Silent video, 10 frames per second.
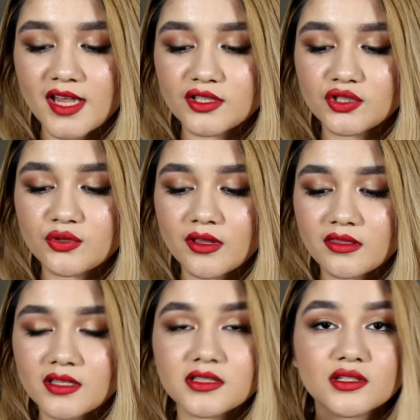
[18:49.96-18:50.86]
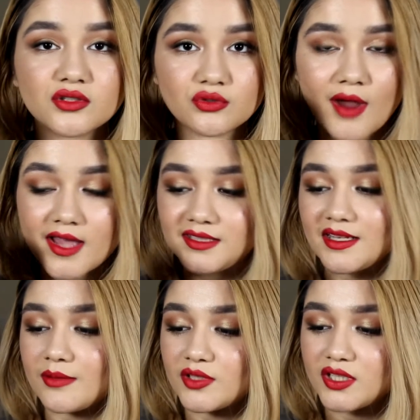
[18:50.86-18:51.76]
and strengthens dry,
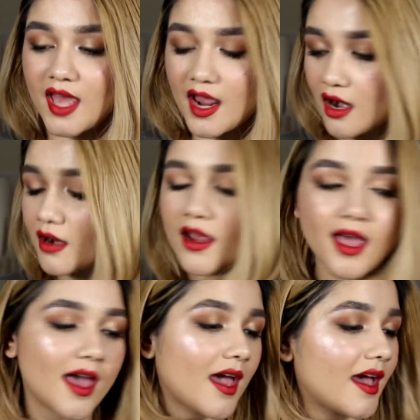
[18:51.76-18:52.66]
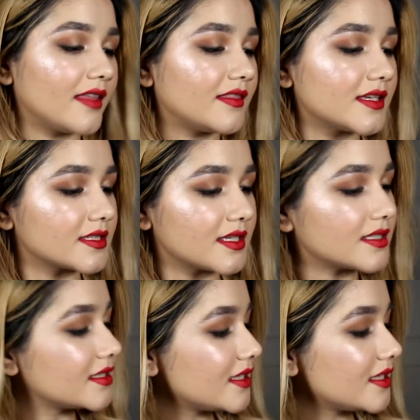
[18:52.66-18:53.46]
damaged hair. And this is